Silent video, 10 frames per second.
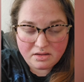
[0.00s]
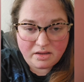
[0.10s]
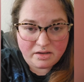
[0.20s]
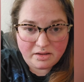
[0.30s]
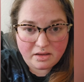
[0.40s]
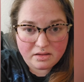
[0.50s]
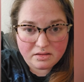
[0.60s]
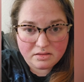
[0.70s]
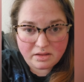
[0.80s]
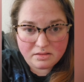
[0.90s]
getting it
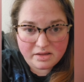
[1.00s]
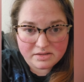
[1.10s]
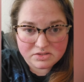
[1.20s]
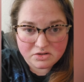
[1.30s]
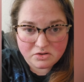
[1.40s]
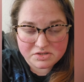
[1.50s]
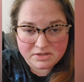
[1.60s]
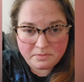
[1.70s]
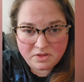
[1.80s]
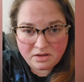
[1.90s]
like lasered or
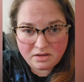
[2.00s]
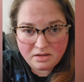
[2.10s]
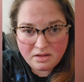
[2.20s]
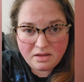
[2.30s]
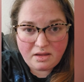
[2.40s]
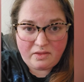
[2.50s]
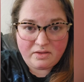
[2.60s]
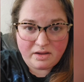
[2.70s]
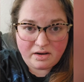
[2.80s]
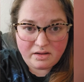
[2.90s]
something, and
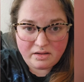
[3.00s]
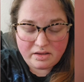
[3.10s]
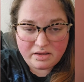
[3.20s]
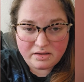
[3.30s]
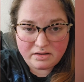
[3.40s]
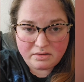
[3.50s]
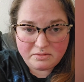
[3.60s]
then getting a